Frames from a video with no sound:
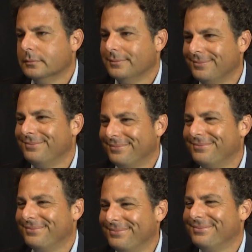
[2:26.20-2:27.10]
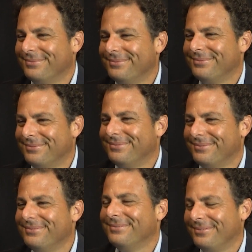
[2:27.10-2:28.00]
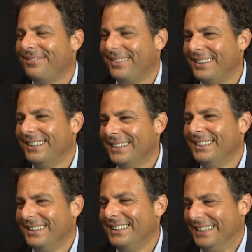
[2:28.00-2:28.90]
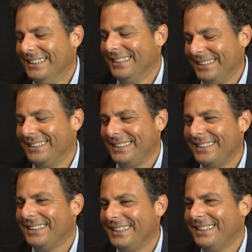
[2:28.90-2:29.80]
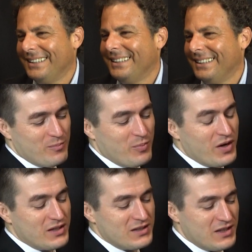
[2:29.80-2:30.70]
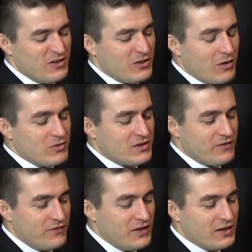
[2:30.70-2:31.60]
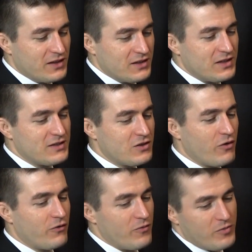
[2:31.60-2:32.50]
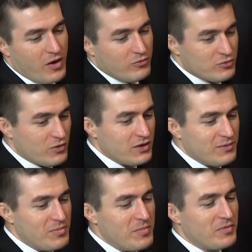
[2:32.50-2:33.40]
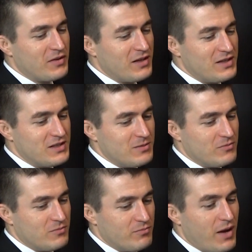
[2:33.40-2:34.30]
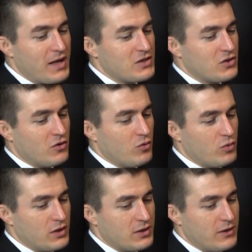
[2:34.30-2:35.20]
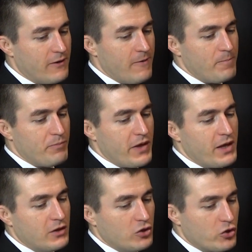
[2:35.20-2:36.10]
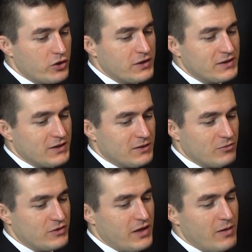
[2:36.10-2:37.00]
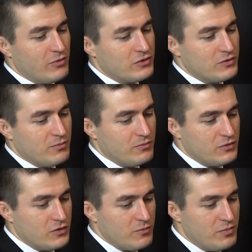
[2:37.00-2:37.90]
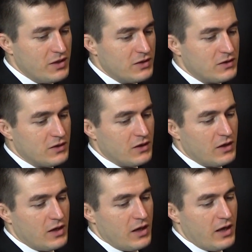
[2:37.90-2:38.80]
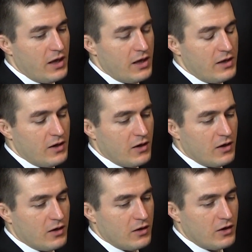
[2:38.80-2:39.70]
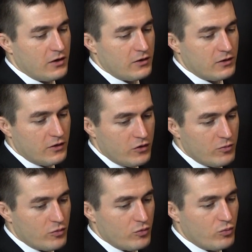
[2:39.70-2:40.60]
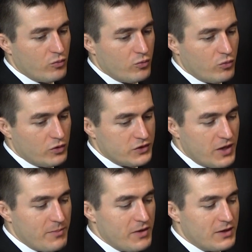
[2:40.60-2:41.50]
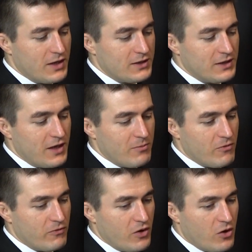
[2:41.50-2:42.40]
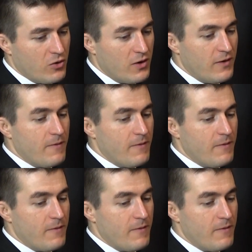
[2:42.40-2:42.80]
AGI. That was kind of, I didn't explicitly like say this, but that was the feeling. And so I was one of the people that it seemed magical when a learning system was able to beat a human world champion at the game of Go.